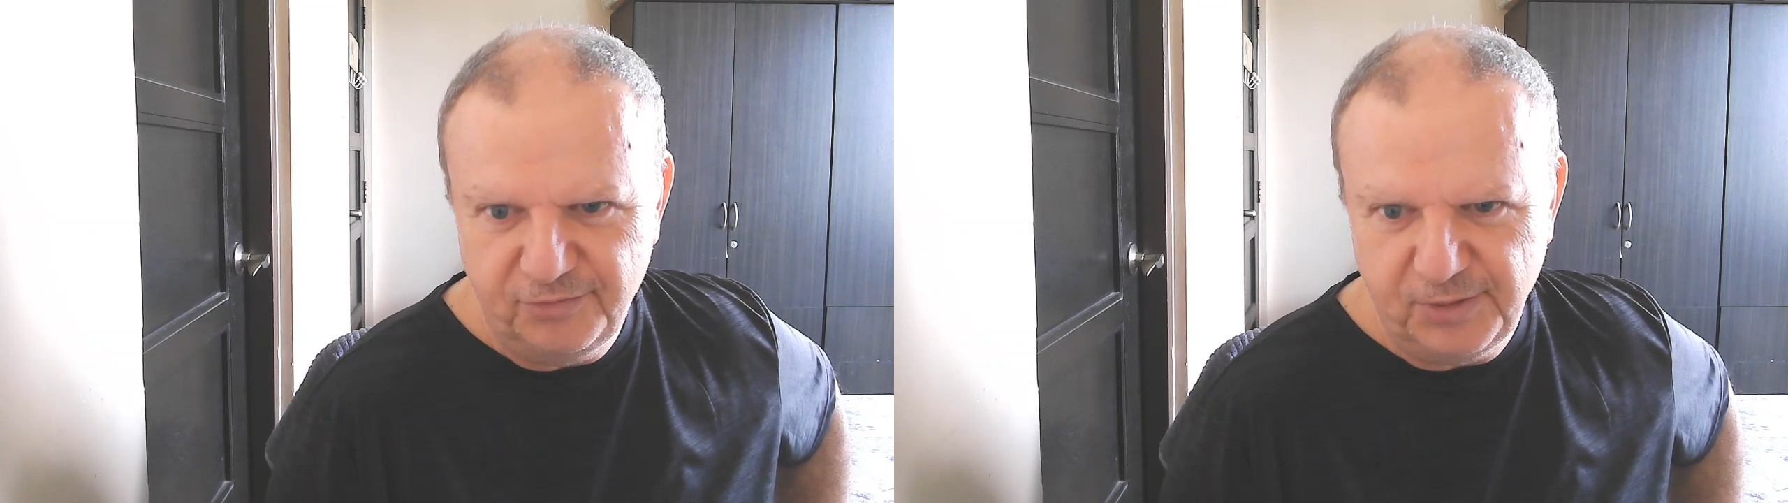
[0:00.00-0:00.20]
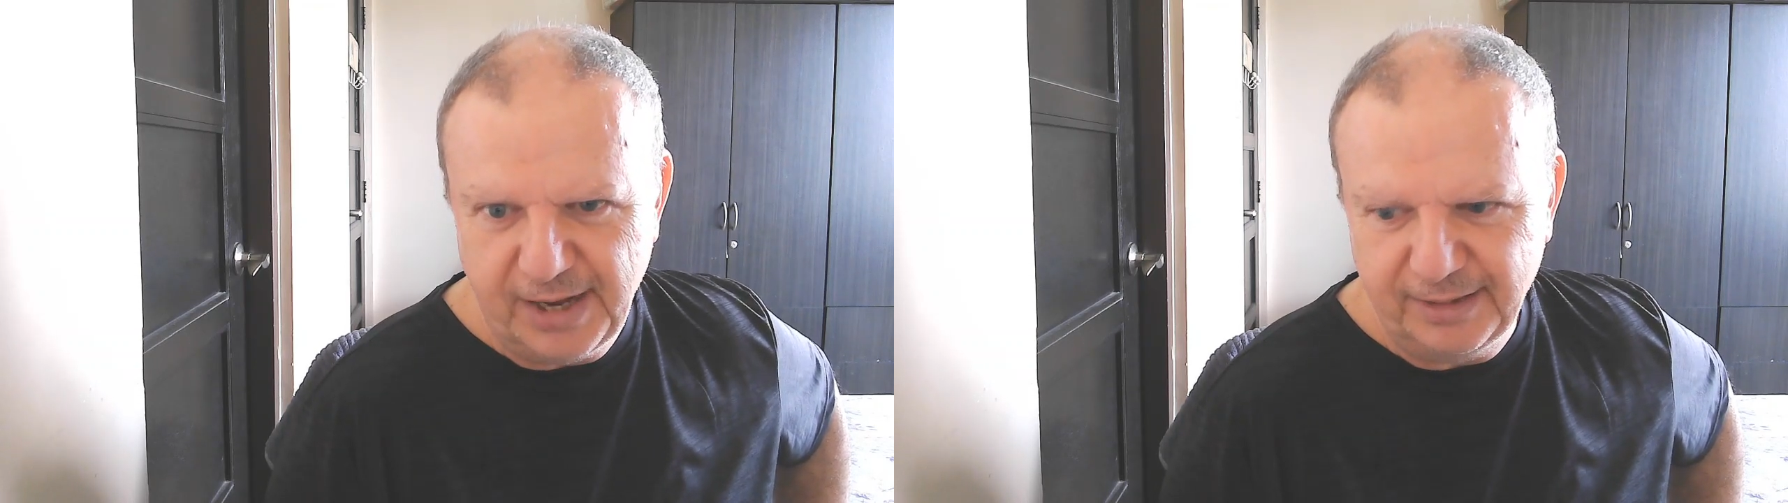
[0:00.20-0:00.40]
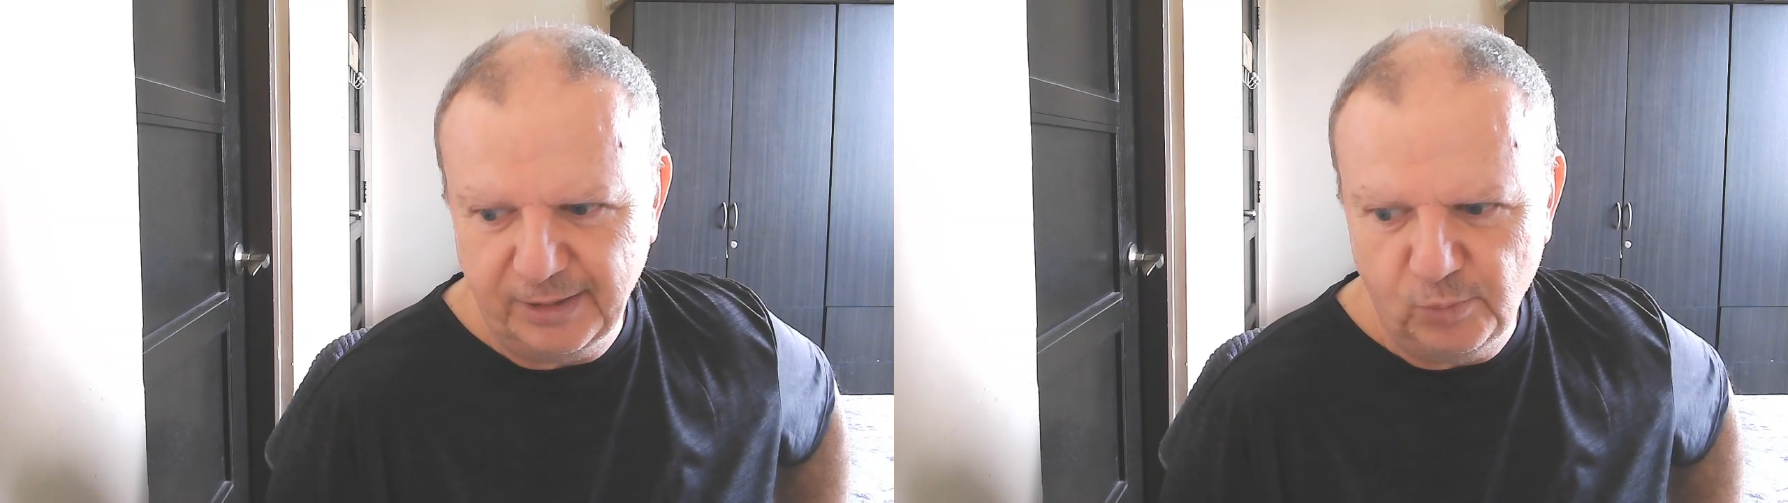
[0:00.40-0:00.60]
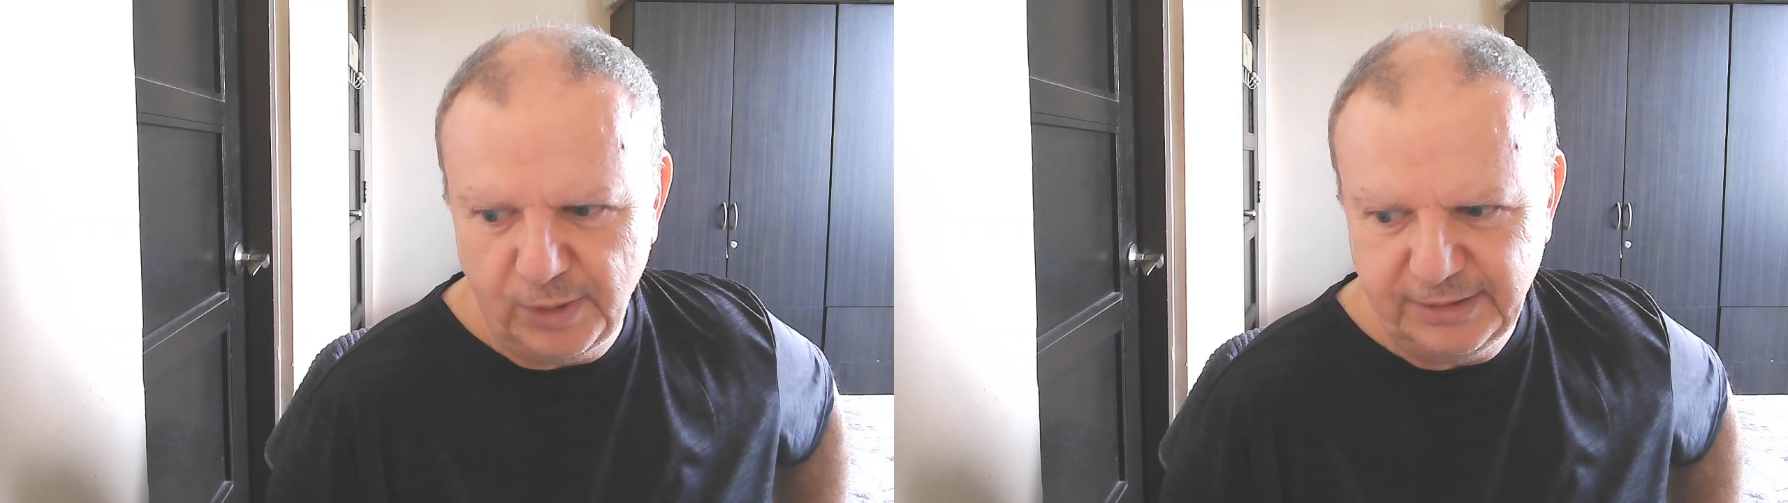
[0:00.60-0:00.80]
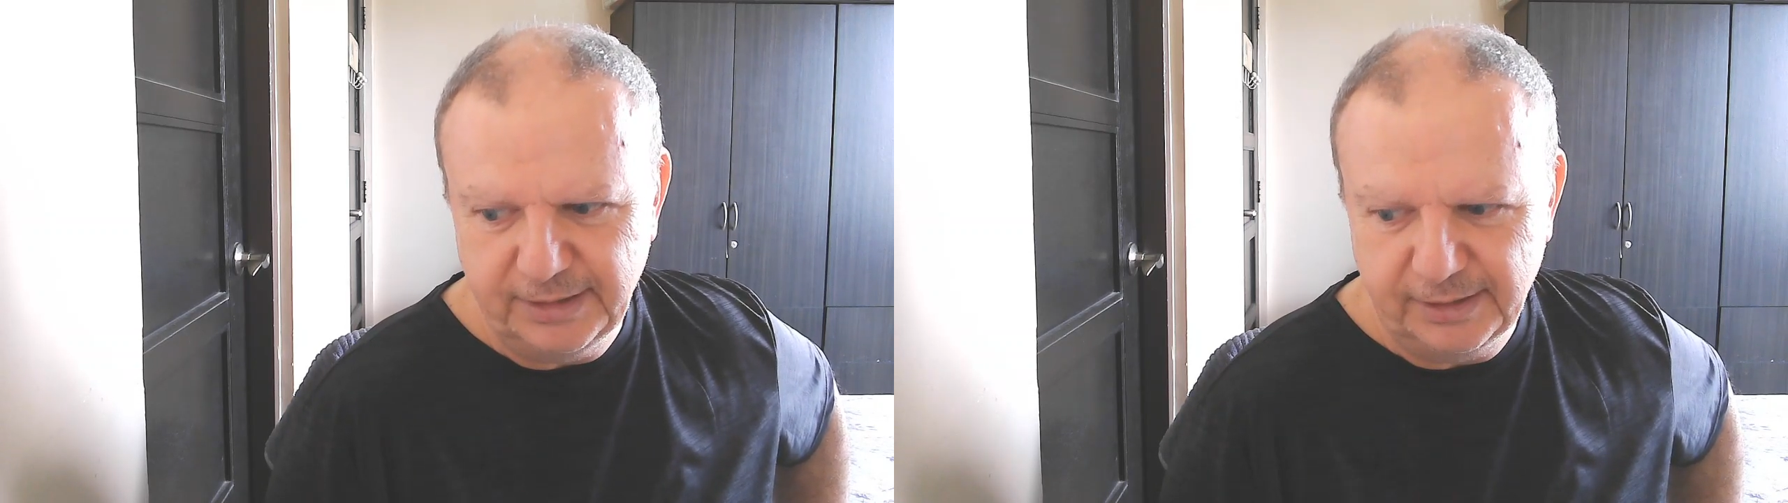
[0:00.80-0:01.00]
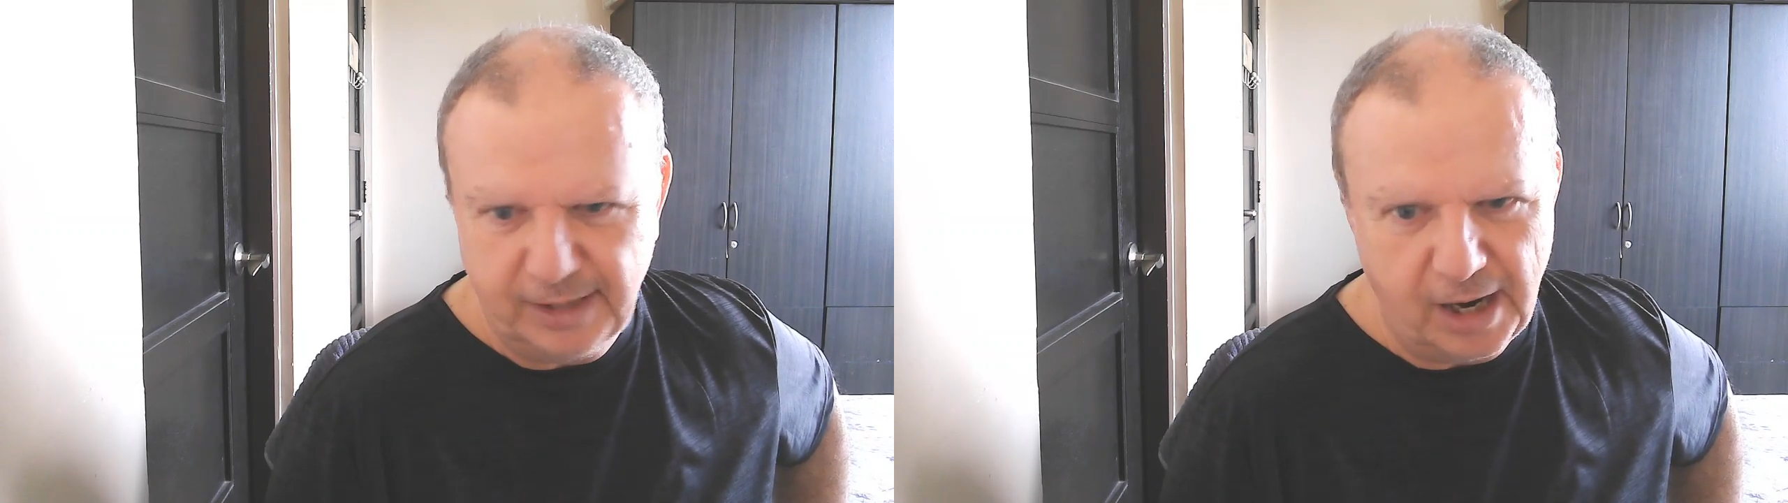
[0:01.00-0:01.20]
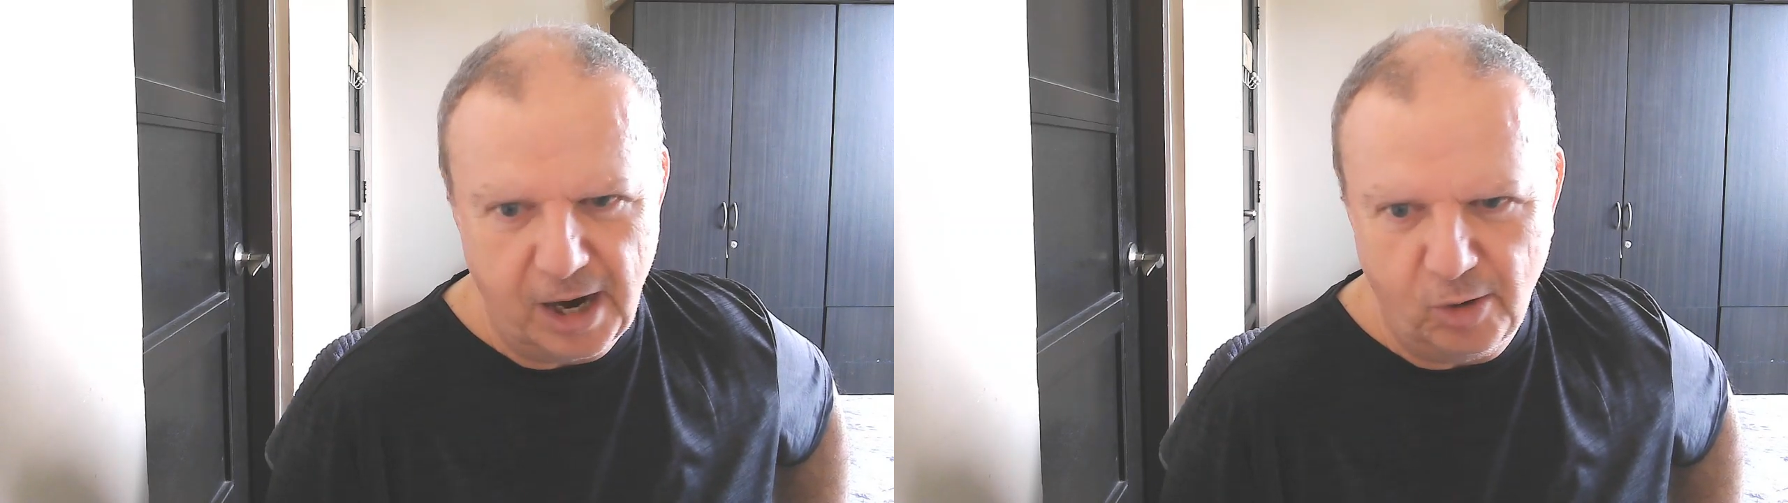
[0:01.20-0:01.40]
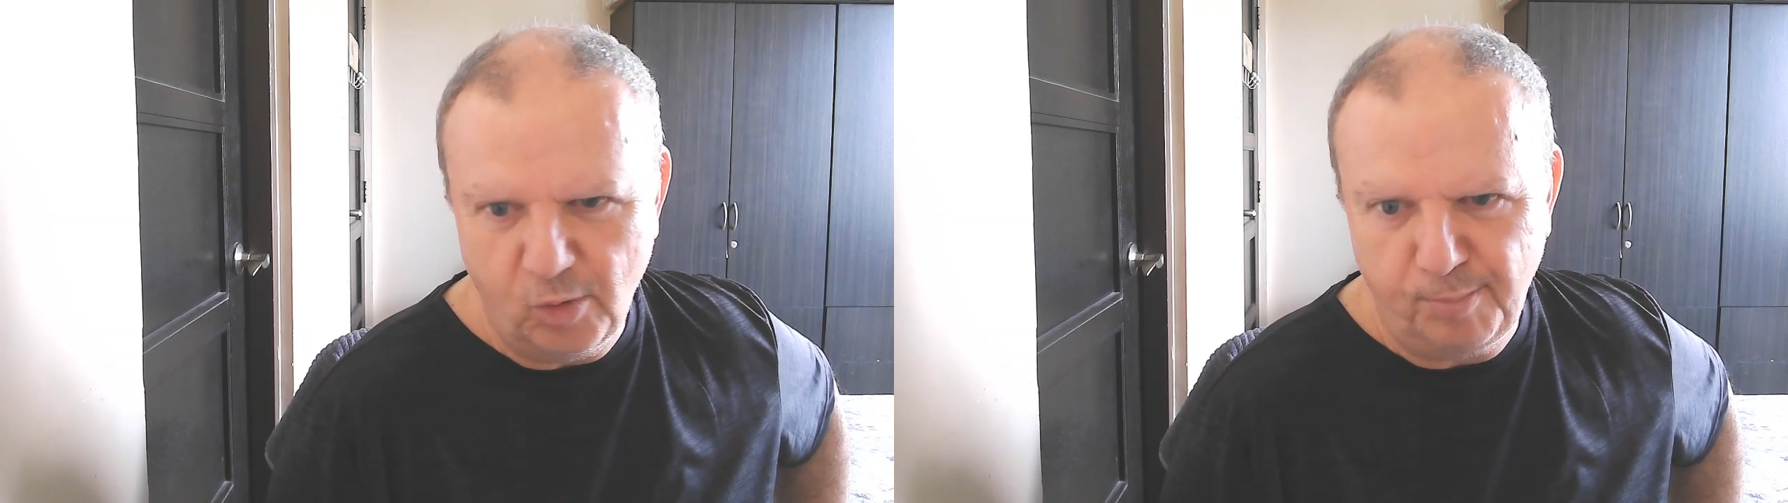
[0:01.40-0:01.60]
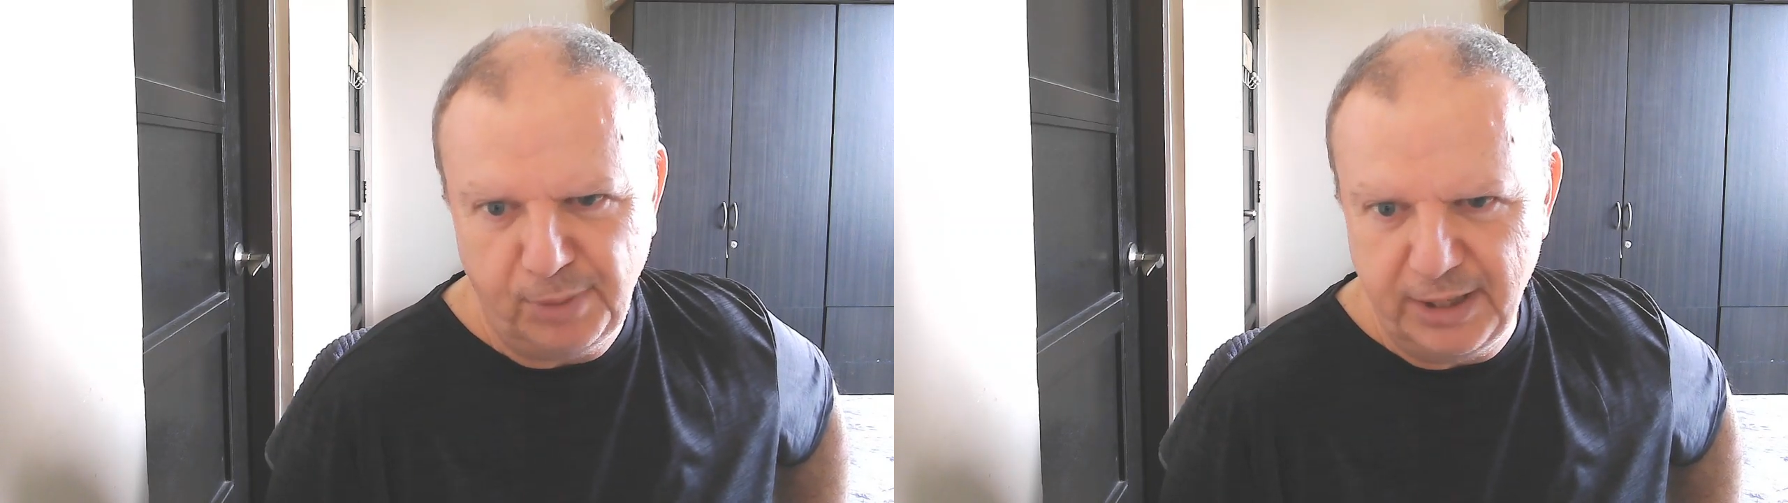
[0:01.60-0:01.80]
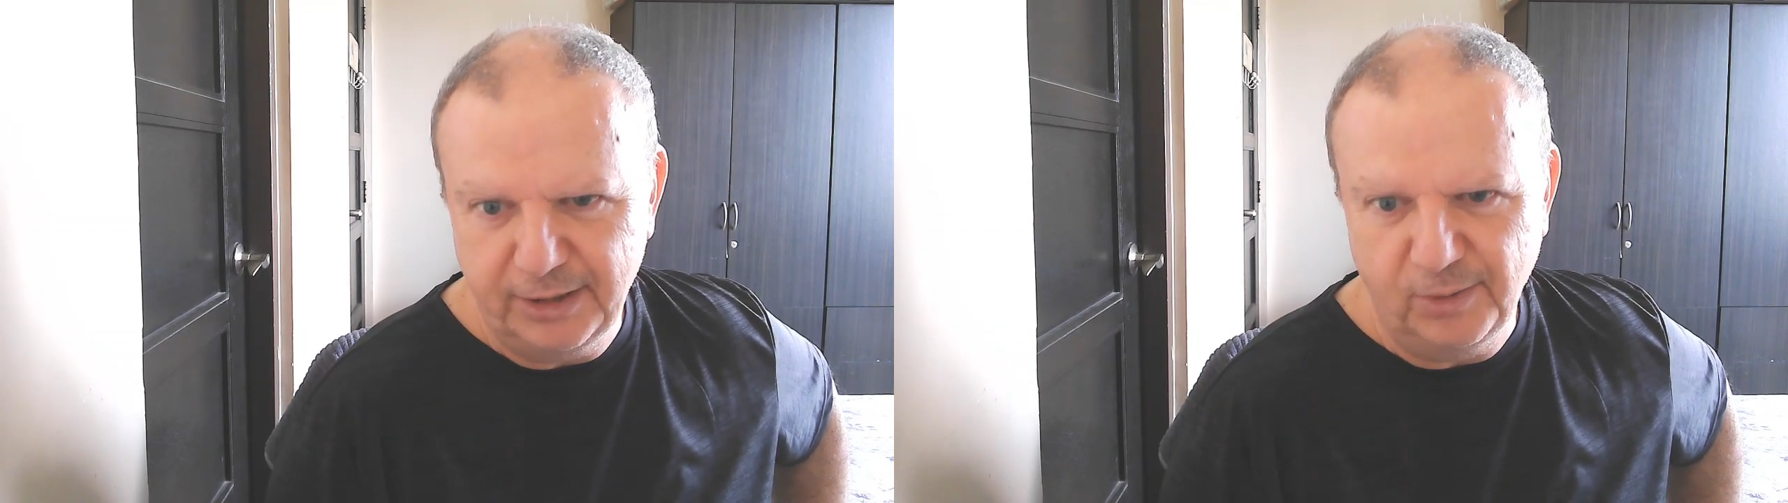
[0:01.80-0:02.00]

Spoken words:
if you're not like renting a car or a bike or